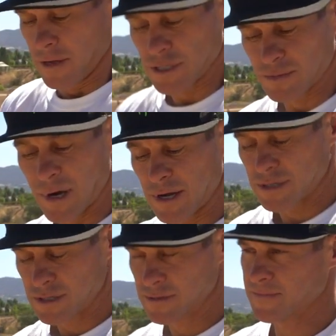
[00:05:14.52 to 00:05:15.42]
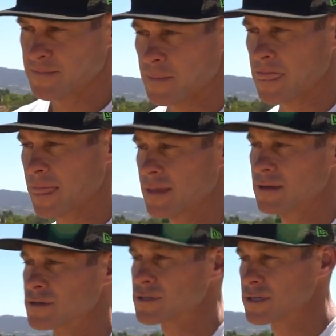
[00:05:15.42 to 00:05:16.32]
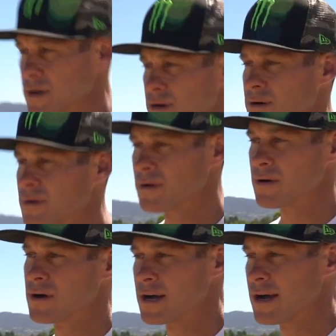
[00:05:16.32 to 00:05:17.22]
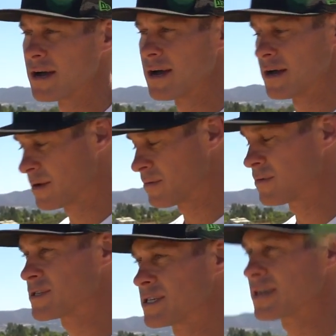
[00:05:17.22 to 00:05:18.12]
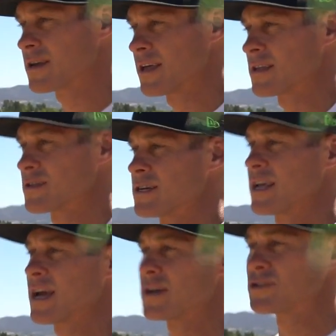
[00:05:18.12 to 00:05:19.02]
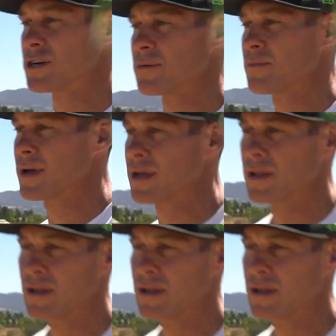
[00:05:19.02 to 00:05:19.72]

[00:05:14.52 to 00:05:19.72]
as much. So we'll see. Like today I'll jump it,